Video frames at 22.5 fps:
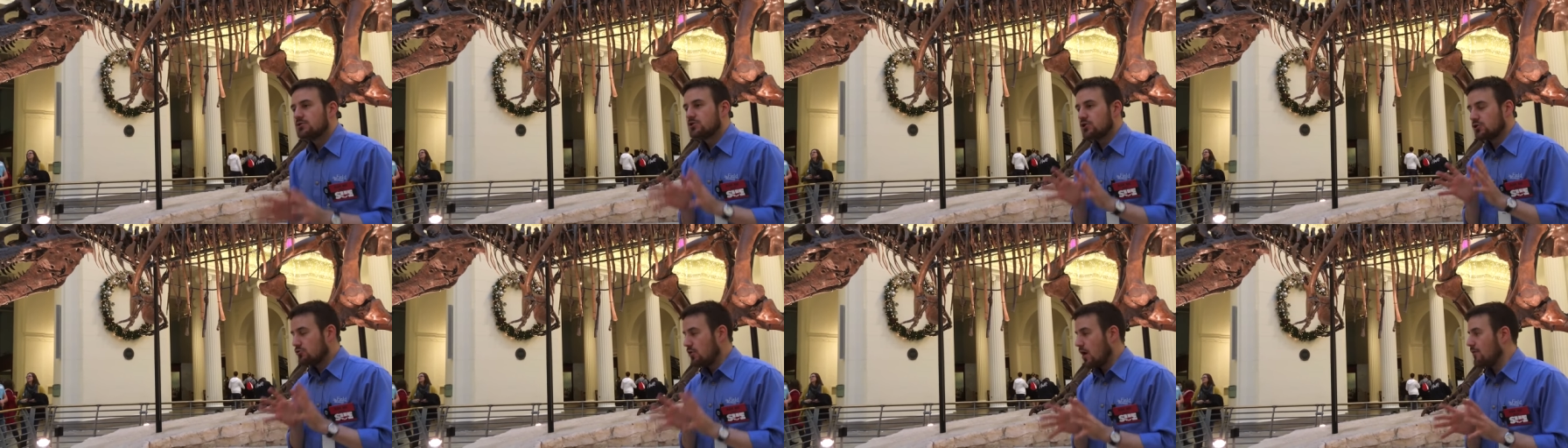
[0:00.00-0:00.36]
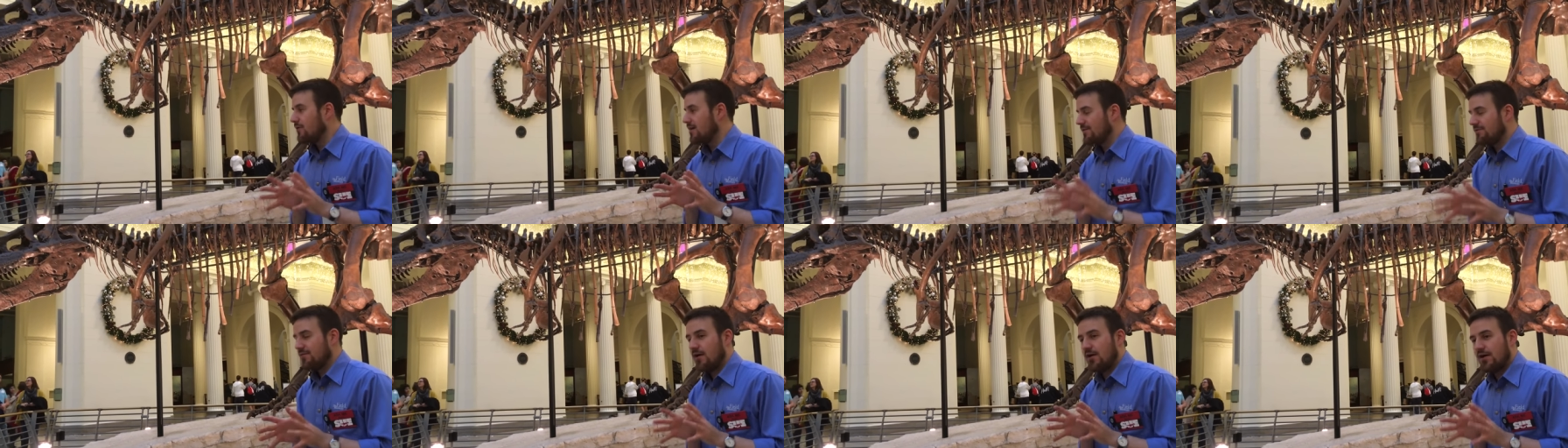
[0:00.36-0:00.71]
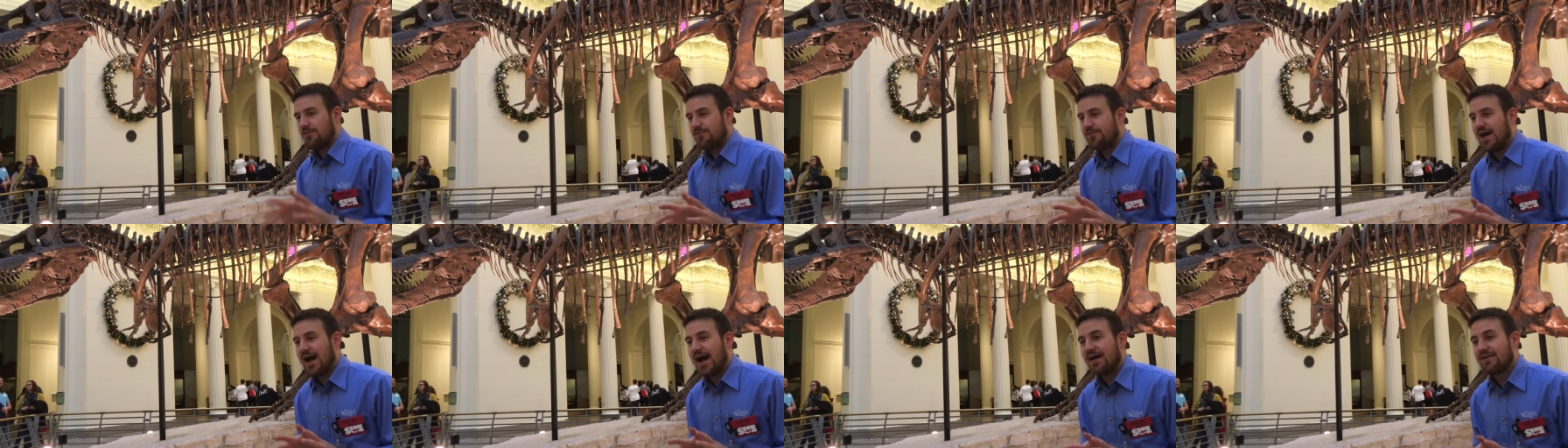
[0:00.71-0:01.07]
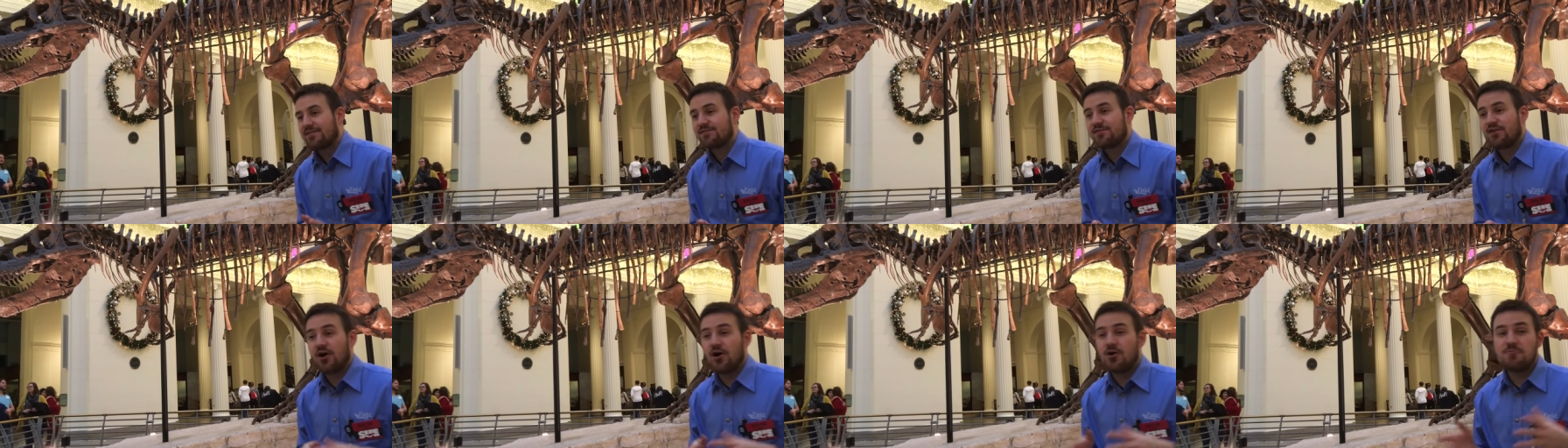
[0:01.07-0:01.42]
to growing very
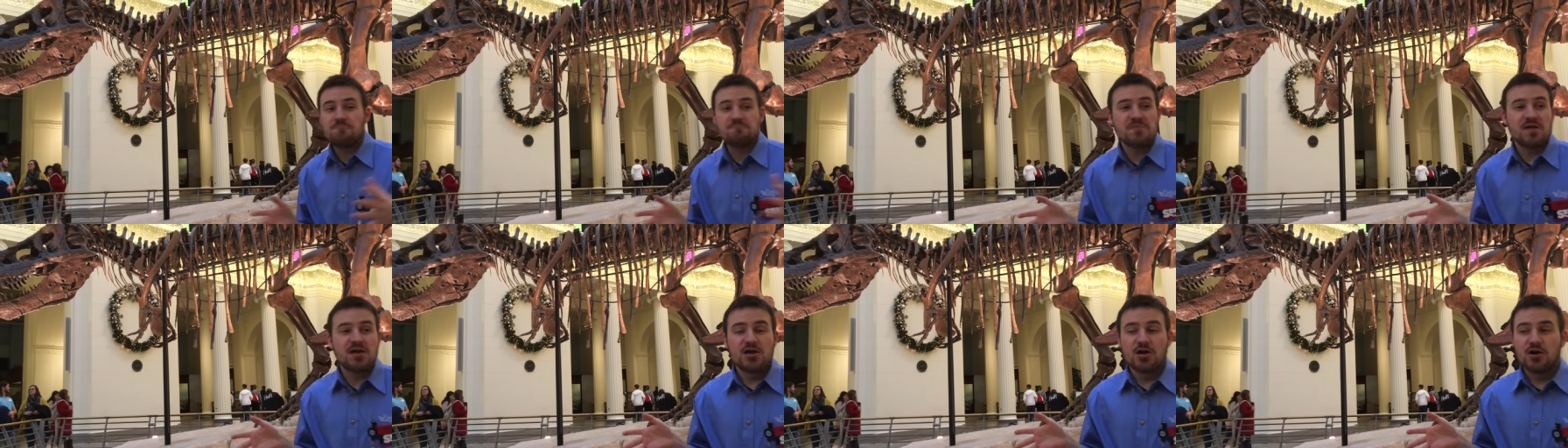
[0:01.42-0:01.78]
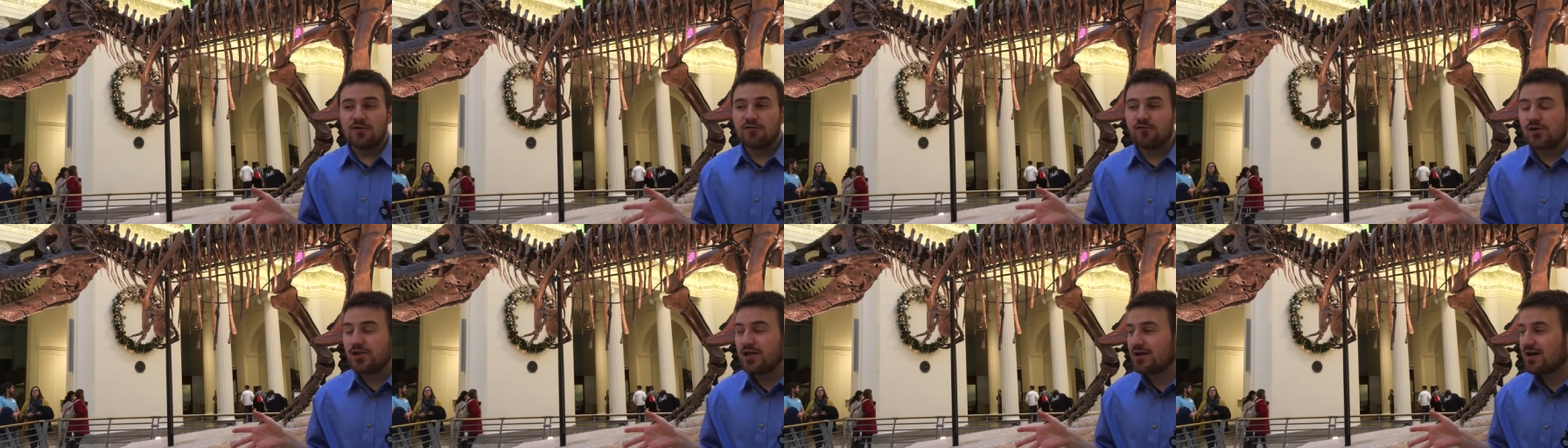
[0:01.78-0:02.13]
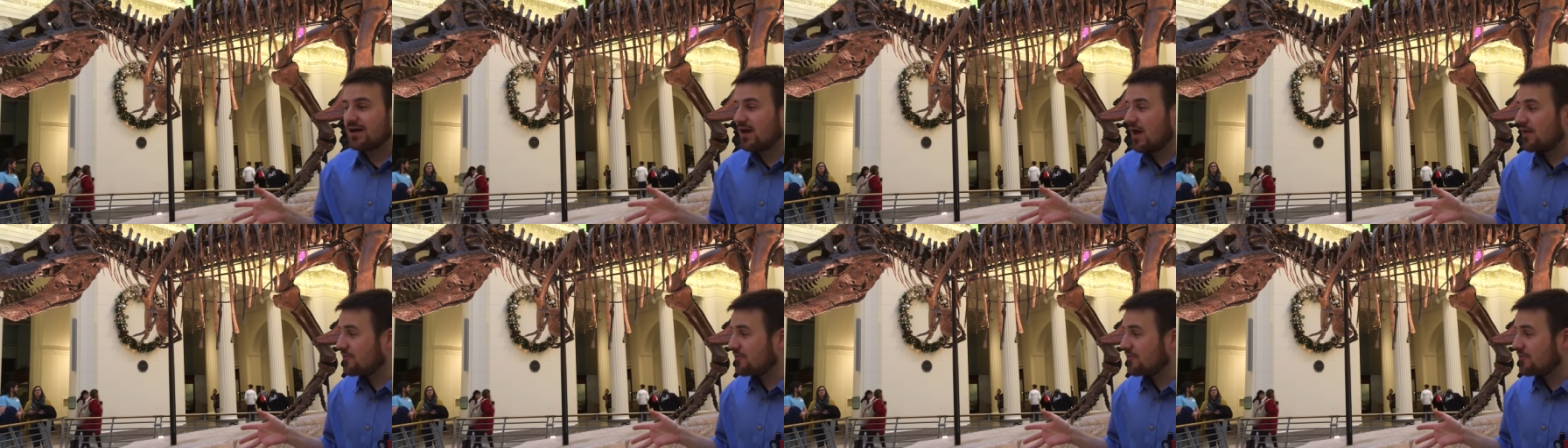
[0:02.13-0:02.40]
fast. So if we look at